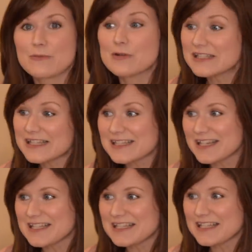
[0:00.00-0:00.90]
I'm really
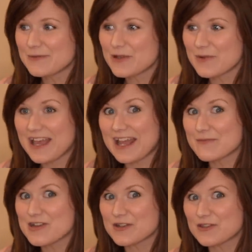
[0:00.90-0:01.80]
excited to see whether we get an
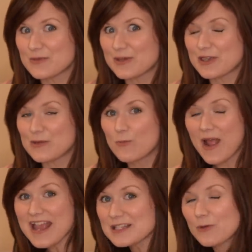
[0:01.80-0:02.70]
image of the Milky
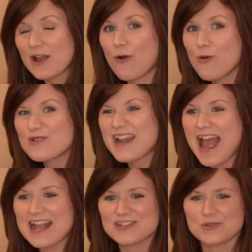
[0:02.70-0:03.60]
Way's black hole
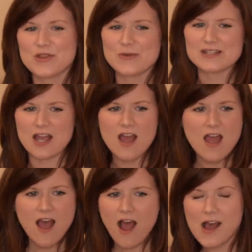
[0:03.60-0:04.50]
next, or whether it's a
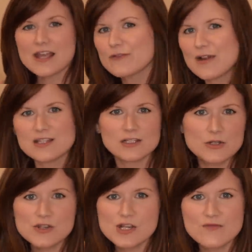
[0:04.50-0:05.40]
higher
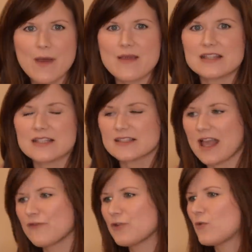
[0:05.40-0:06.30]
resolution of
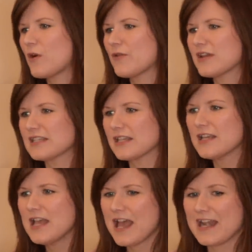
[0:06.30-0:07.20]
M87, or whether it's an
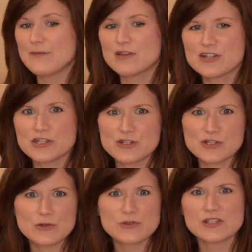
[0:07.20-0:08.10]
image that
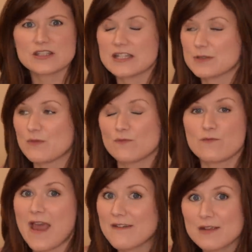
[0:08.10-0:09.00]
shows us that it's been
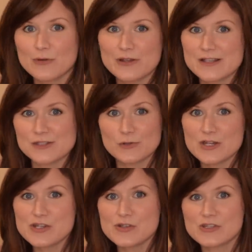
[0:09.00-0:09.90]
variable in its
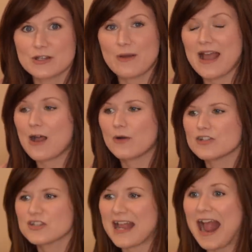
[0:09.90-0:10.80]
accretion somehow, and
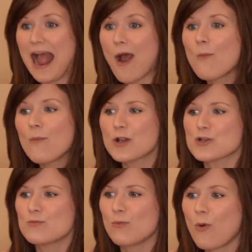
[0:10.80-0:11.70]
just how
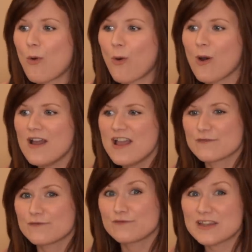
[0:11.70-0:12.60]
much more
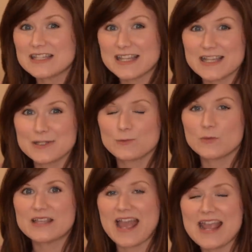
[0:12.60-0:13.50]
physics we'll
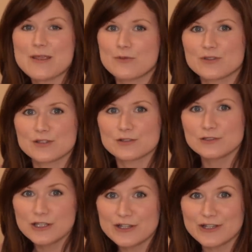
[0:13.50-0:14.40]
be able to
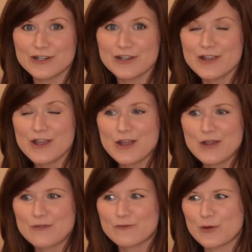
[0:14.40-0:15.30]
learn
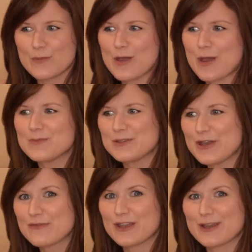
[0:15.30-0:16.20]
from
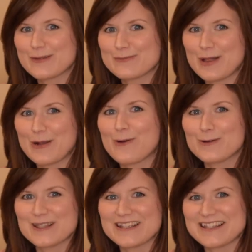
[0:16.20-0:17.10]
observing black
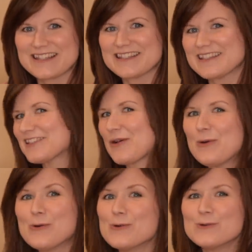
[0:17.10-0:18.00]
holes like this in this
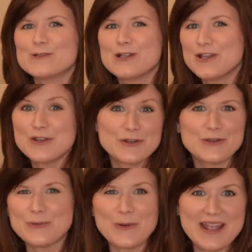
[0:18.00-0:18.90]
whole
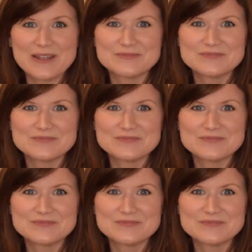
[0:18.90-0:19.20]
new way.